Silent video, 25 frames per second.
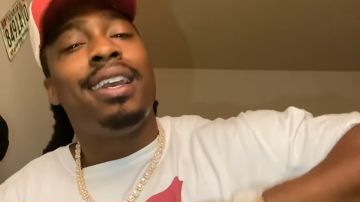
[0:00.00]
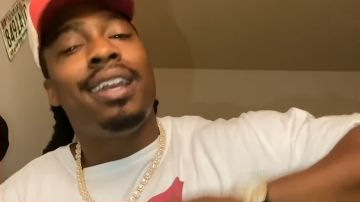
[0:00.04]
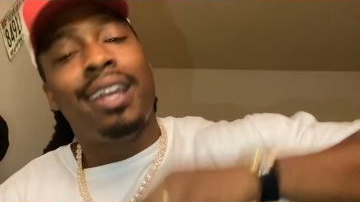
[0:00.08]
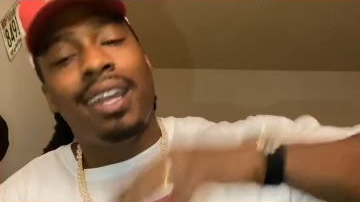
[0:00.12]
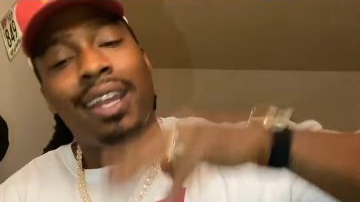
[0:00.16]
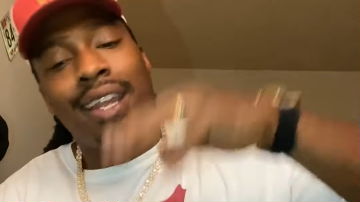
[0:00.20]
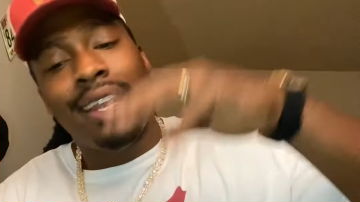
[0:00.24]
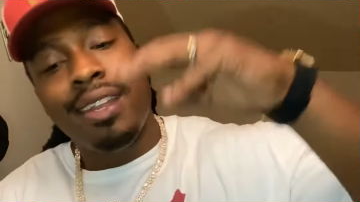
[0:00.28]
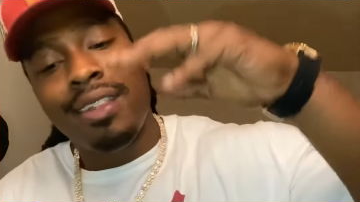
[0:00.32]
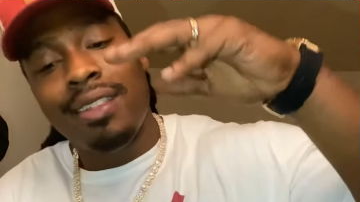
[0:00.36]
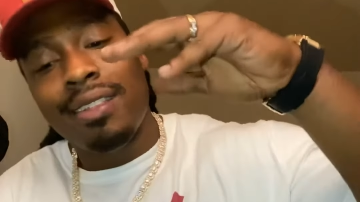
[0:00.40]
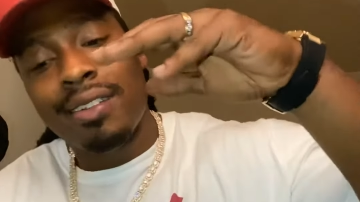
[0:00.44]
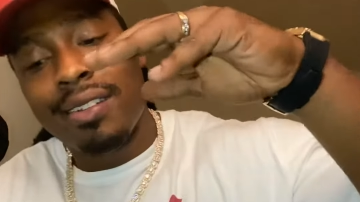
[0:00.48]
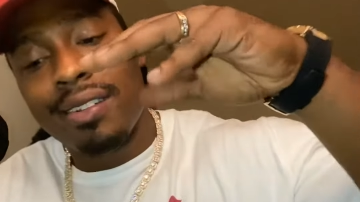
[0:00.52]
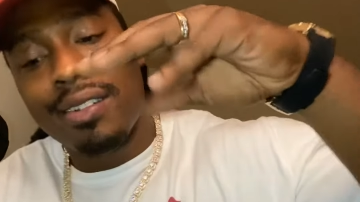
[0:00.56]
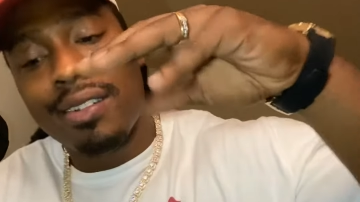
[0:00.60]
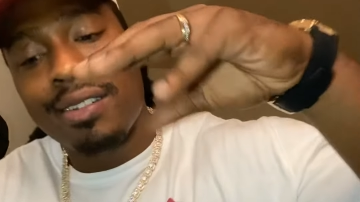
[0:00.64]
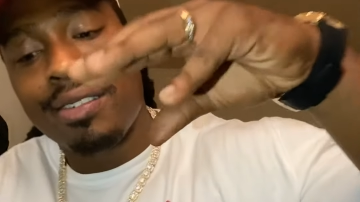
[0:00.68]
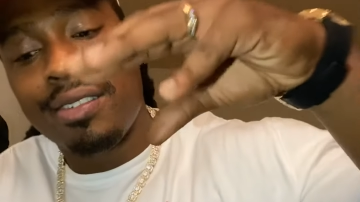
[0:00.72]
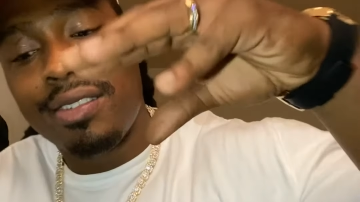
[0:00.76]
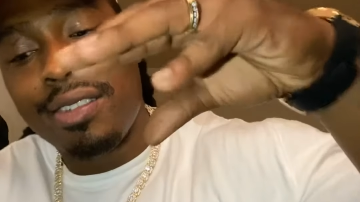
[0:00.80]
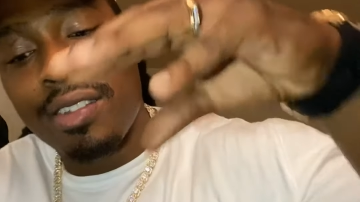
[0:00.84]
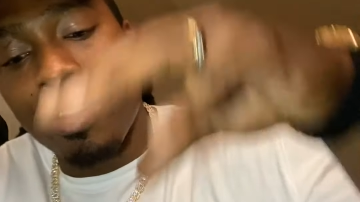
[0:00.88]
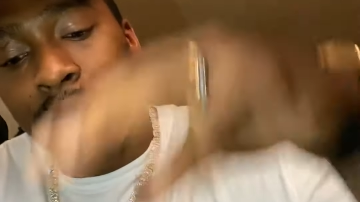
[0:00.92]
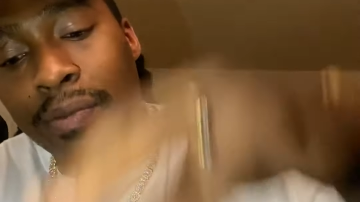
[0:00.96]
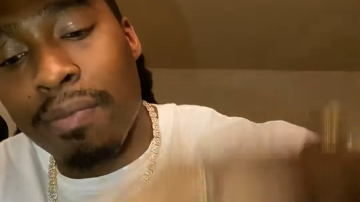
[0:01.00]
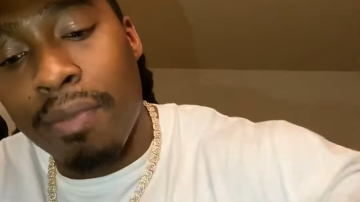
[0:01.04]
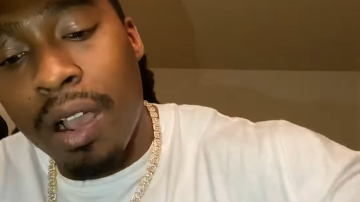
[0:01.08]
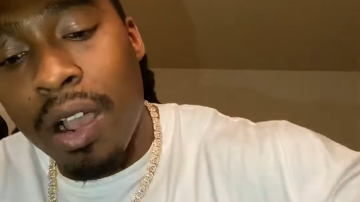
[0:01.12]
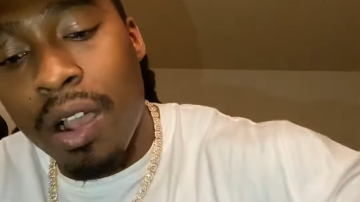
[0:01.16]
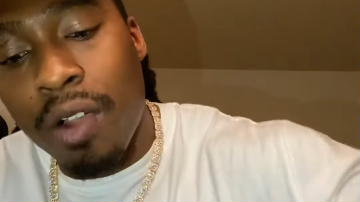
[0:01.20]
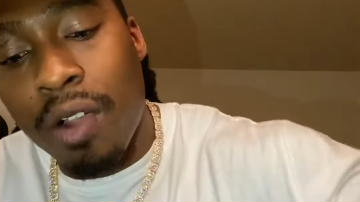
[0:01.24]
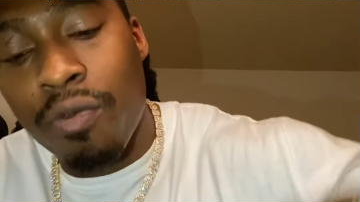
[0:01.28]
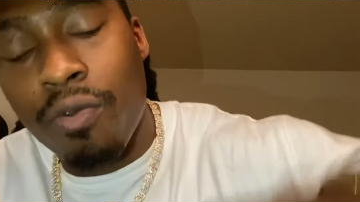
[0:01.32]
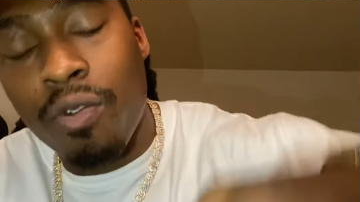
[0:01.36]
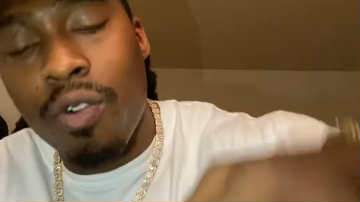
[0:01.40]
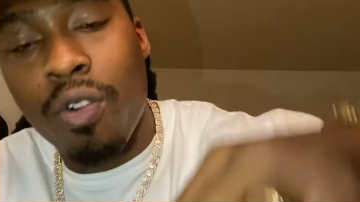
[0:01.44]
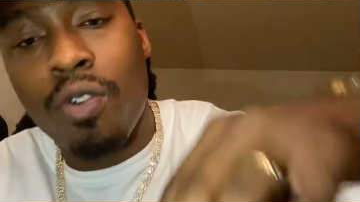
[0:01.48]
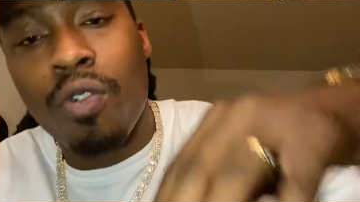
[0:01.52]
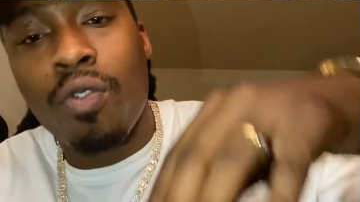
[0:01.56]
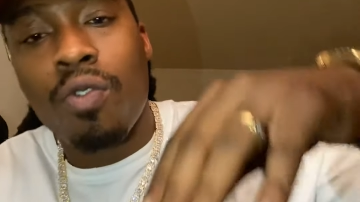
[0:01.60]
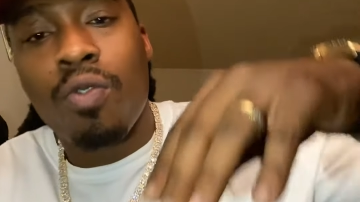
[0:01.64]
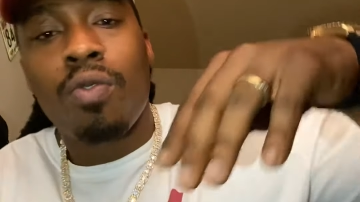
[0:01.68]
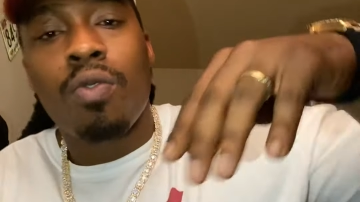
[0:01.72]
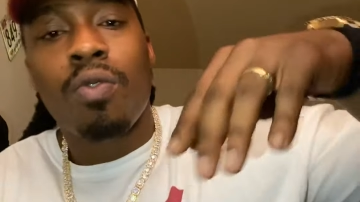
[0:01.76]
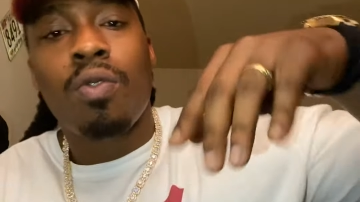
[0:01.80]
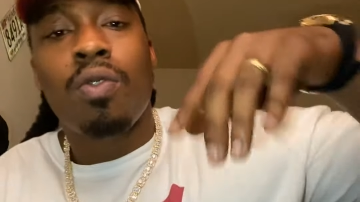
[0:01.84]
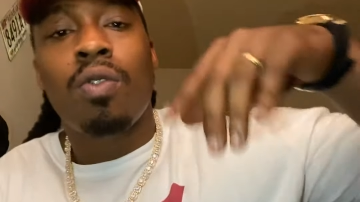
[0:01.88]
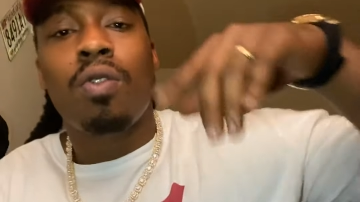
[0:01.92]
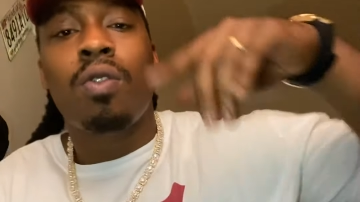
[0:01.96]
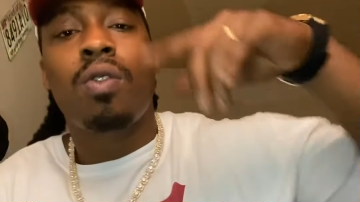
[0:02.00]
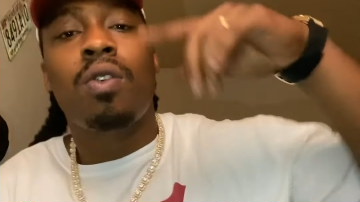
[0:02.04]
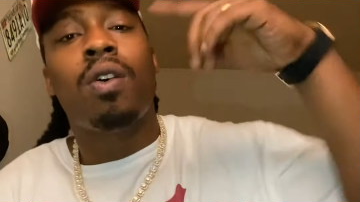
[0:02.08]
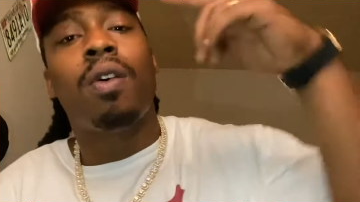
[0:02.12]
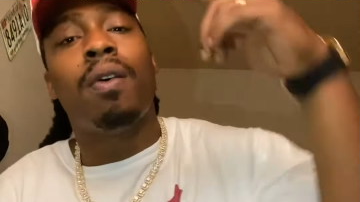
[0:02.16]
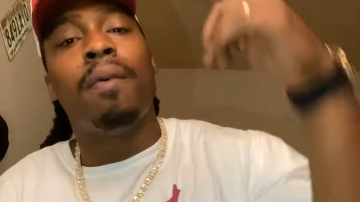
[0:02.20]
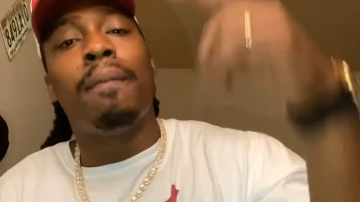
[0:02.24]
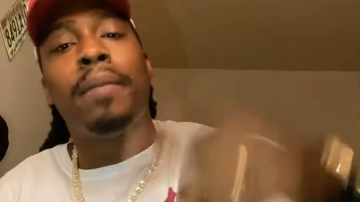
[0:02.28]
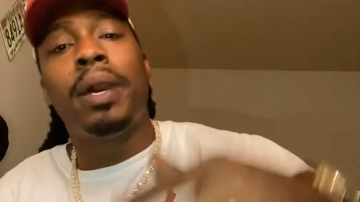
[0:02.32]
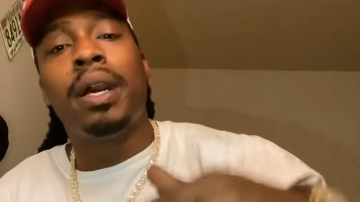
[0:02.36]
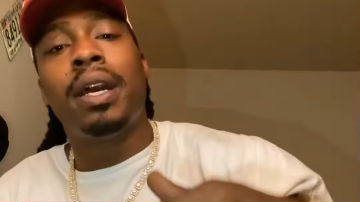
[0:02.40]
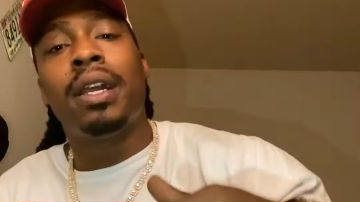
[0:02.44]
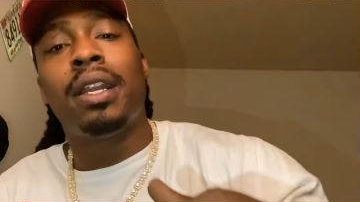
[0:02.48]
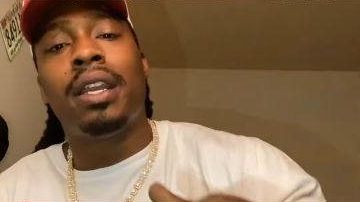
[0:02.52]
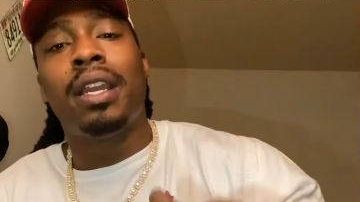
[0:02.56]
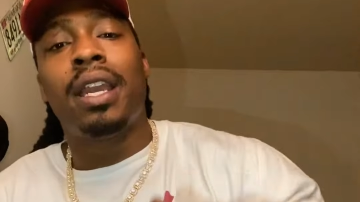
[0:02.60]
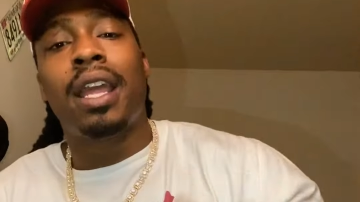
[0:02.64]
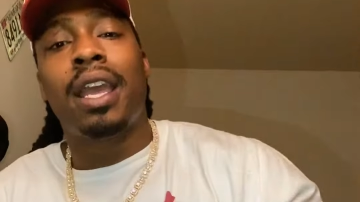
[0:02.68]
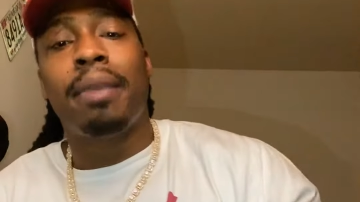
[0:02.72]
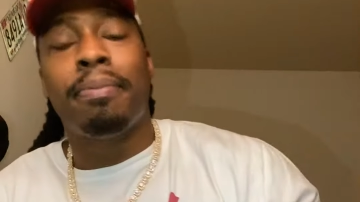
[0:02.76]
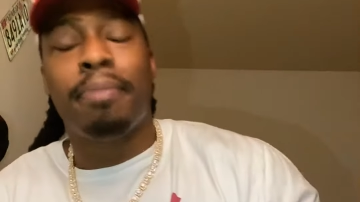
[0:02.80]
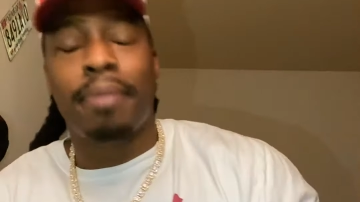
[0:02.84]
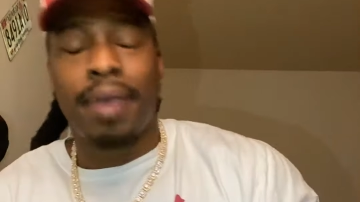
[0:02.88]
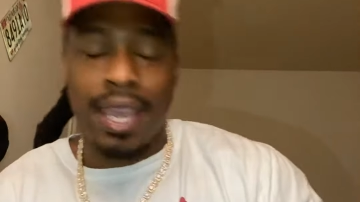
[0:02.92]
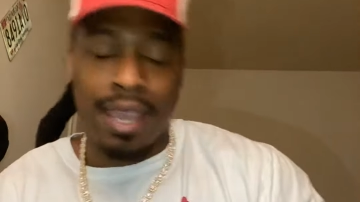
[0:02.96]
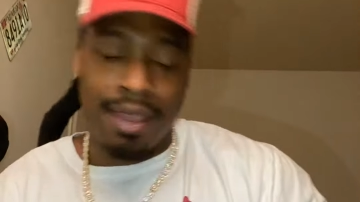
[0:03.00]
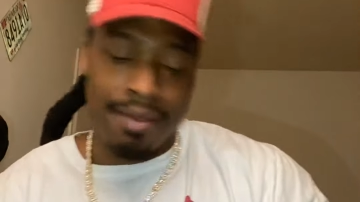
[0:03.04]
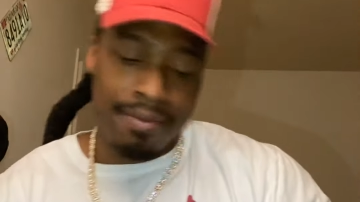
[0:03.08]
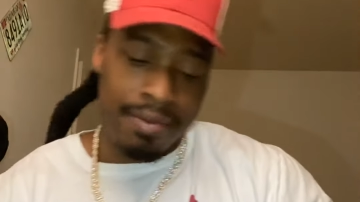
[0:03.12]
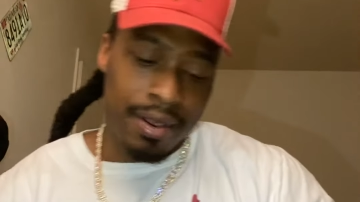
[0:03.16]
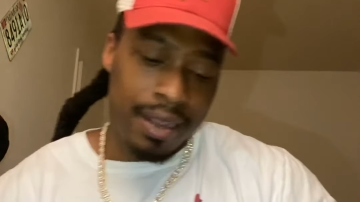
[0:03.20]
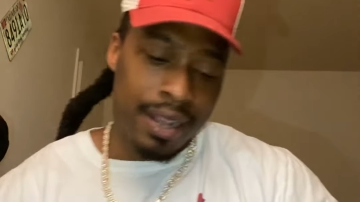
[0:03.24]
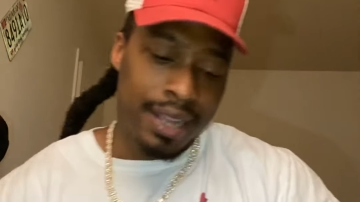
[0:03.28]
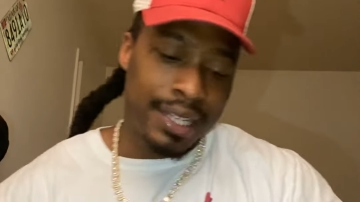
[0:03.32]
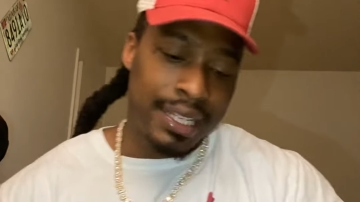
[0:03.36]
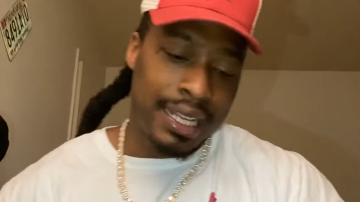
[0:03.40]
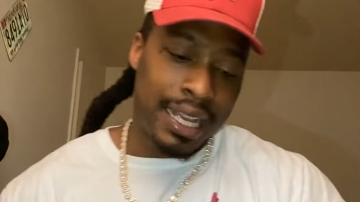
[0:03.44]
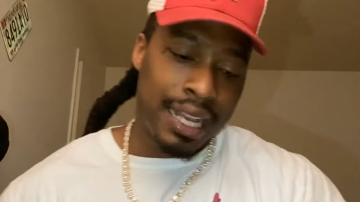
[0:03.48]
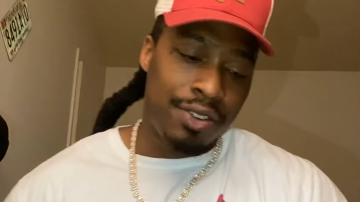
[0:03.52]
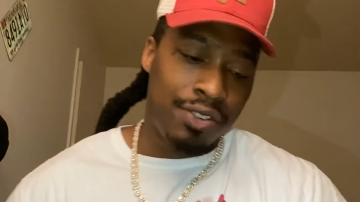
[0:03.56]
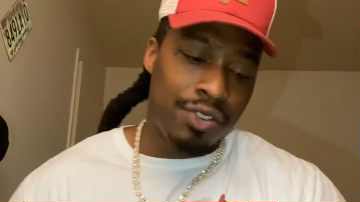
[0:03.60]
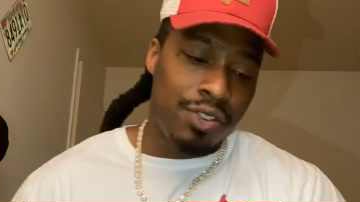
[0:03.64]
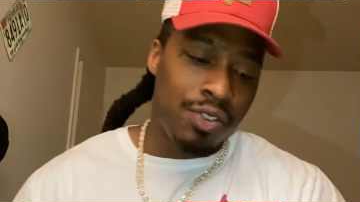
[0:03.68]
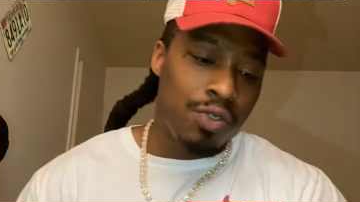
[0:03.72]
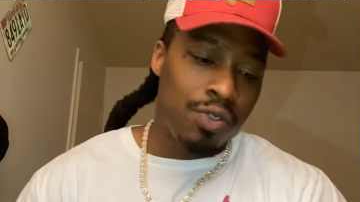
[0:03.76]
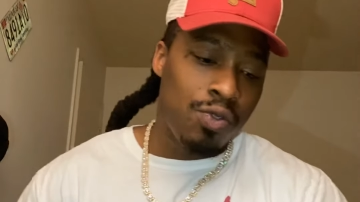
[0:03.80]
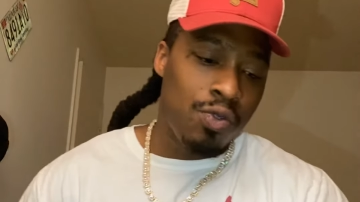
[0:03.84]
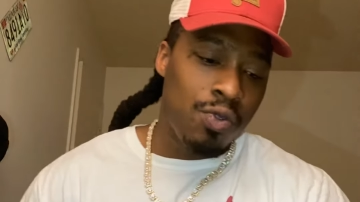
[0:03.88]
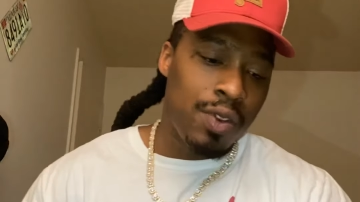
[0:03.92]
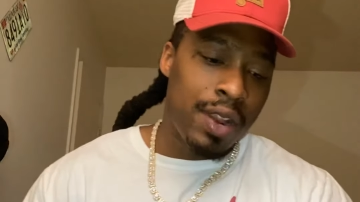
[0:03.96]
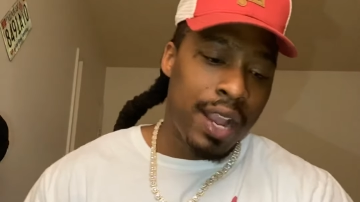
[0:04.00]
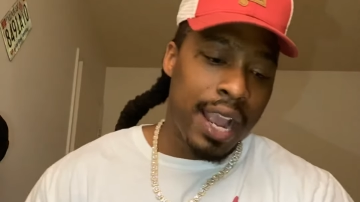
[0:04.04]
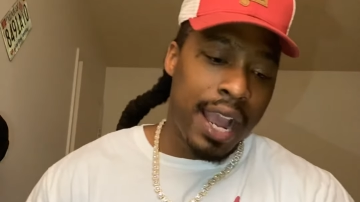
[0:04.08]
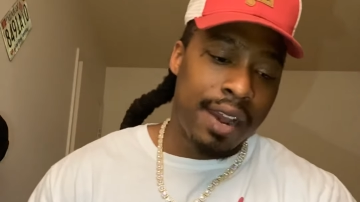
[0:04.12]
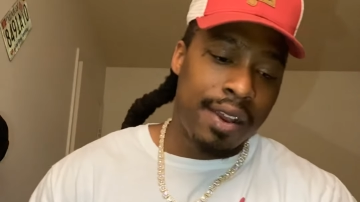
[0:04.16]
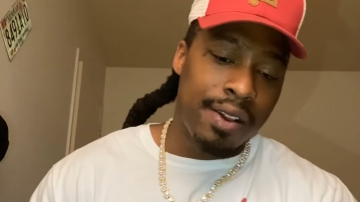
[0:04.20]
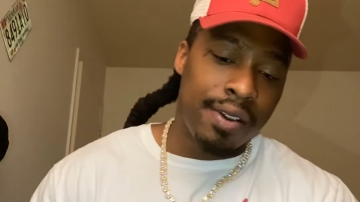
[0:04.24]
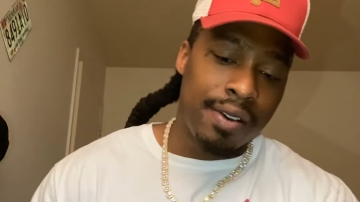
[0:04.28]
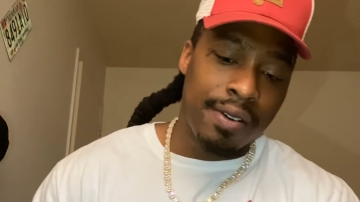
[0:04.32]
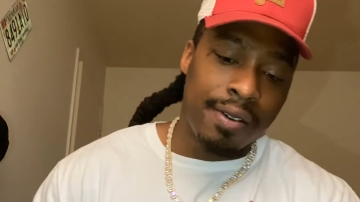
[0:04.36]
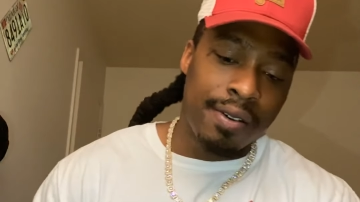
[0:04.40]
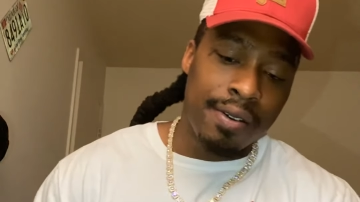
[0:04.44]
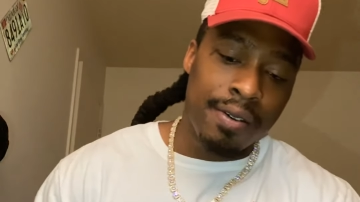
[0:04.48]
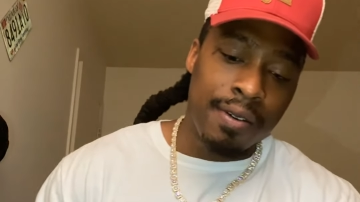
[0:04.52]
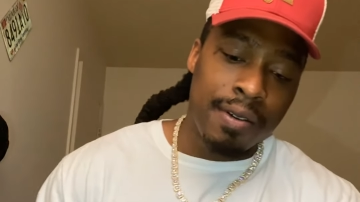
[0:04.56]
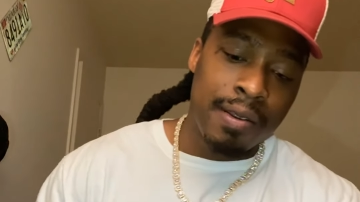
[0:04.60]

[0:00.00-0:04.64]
either tomorrow or Monday, man, because I do got a